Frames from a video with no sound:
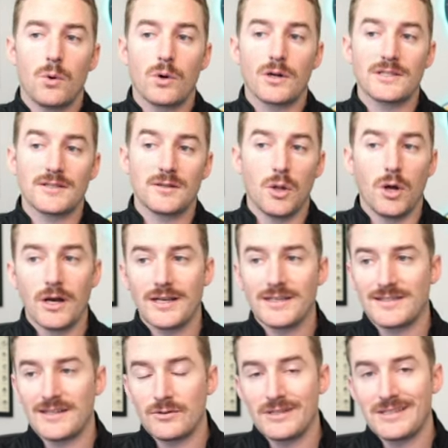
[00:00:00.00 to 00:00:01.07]
or as long as
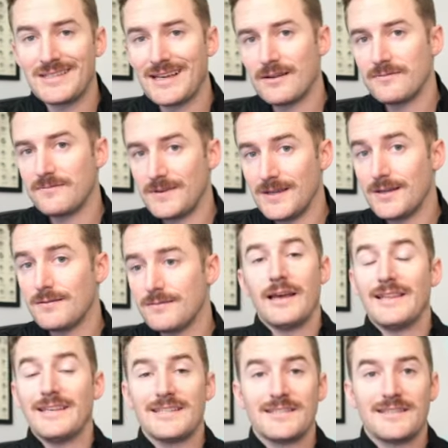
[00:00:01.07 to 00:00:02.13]
nearly 10 feet.
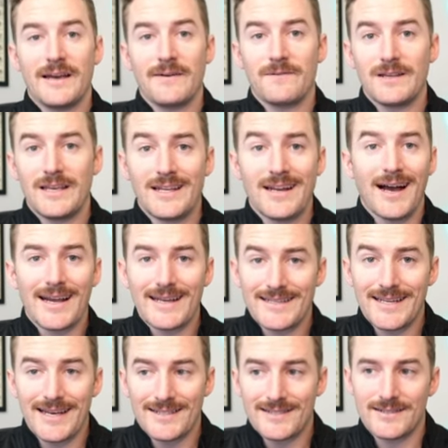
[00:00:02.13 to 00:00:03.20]
And this is definitely an eye
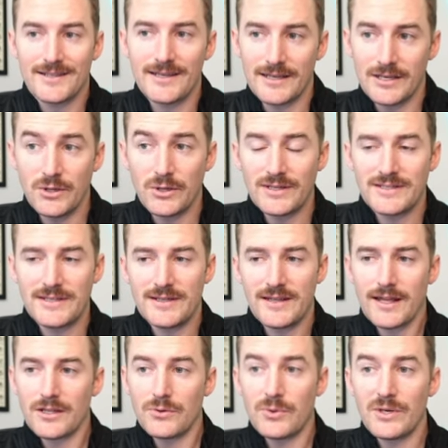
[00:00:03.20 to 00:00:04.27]
test thing. You can see
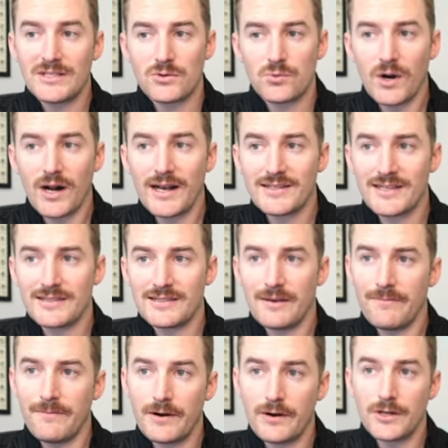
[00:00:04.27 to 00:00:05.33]
that Luis Arraez has a
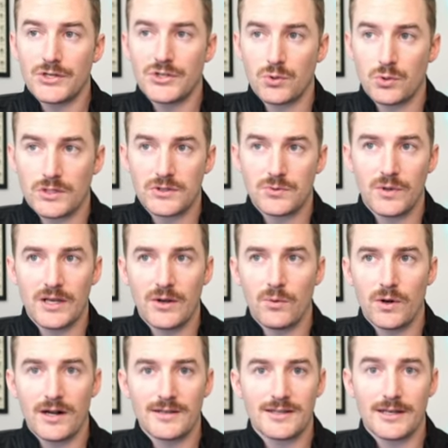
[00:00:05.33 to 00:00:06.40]
very short swing,
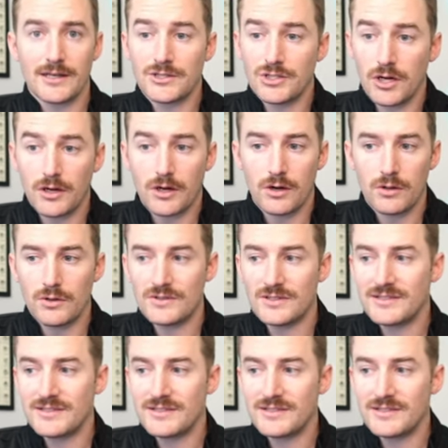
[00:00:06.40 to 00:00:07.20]
whereas like a Giancarlo